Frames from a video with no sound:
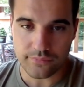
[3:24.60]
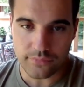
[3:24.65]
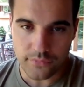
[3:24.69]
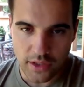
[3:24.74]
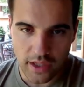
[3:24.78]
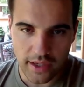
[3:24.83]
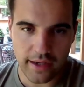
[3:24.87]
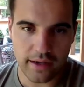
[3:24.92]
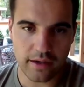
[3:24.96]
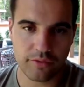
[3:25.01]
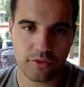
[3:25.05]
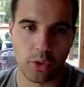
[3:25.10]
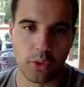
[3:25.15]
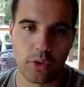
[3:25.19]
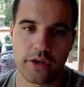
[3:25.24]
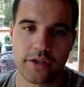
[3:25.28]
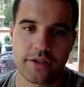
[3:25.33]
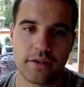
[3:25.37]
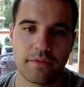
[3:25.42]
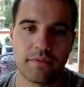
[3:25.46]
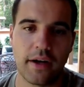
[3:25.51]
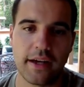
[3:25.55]
And of
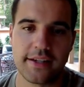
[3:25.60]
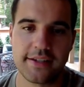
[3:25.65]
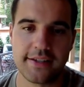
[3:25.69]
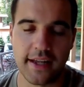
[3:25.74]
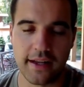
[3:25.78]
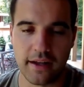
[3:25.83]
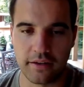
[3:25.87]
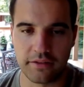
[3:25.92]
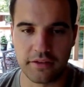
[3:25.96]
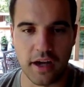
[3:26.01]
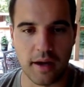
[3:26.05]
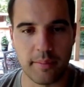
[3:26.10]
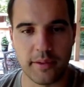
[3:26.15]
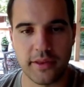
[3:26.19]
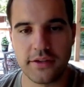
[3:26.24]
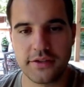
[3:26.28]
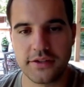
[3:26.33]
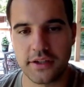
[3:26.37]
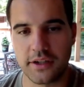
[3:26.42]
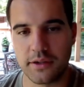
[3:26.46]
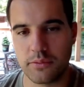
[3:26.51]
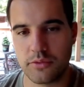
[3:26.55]
course, if I stay on top of
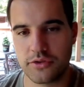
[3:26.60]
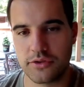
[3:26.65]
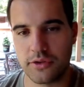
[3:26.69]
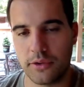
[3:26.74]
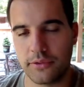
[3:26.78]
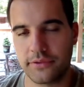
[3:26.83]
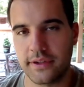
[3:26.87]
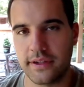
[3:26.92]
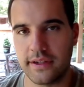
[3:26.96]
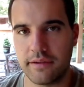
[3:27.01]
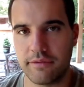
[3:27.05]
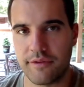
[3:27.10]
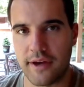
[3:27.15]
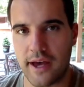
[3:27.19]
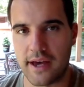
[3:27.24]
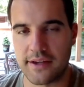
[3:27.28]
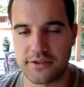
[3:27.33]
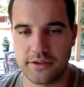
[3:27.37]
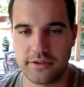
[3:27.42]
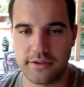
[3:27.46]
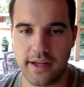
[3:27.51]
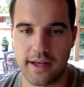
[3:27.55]
this, it can result in a
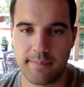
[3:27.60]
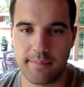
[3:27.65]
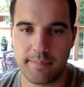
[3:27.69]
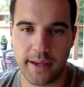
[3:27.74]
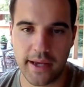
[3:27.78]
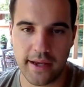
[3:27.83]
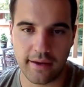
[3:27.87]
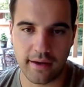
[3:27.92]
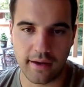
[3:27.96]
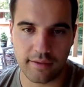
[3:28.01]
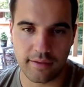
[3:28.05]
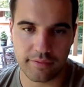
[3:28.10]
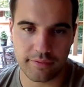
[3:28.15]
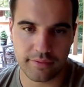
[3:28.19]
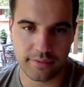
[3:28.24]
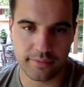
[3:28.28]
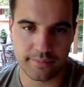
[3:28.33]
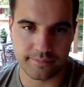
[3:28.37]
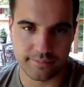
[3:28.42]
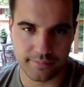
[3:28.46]
faster debt payoff.